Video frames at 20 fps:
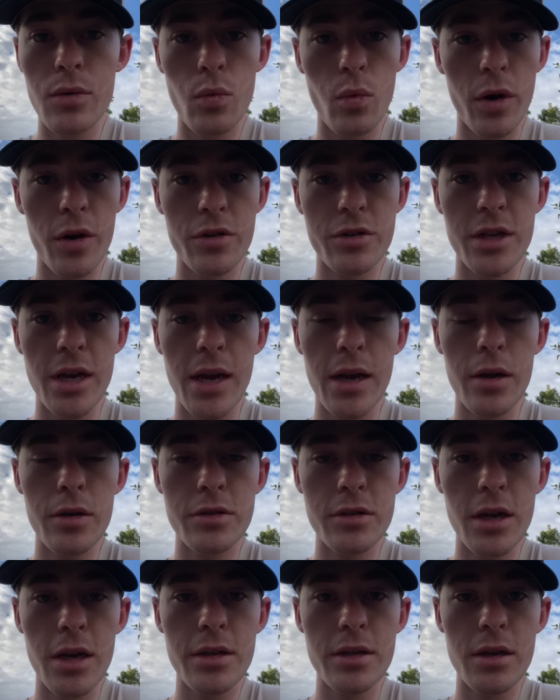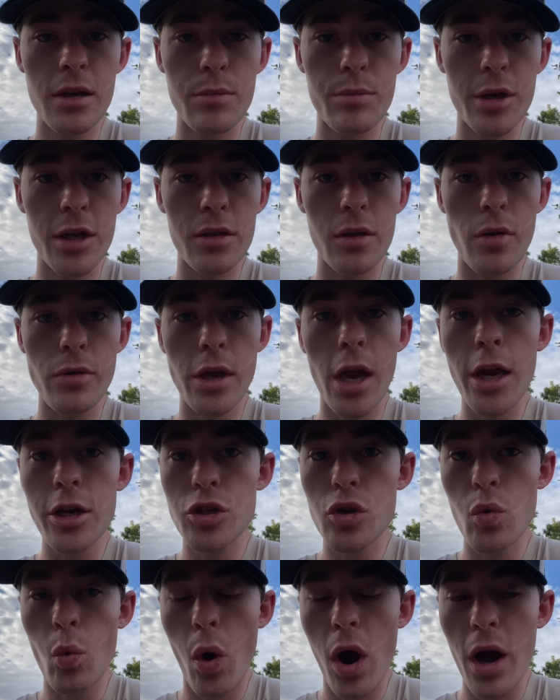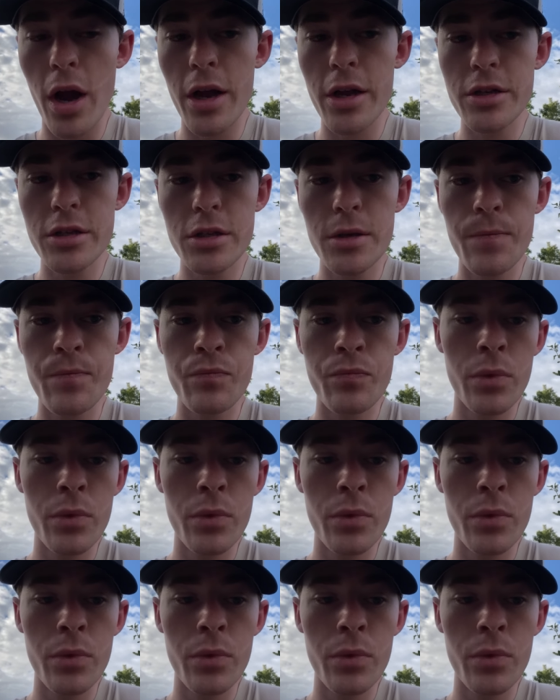where San Diego State's going to be location-wise.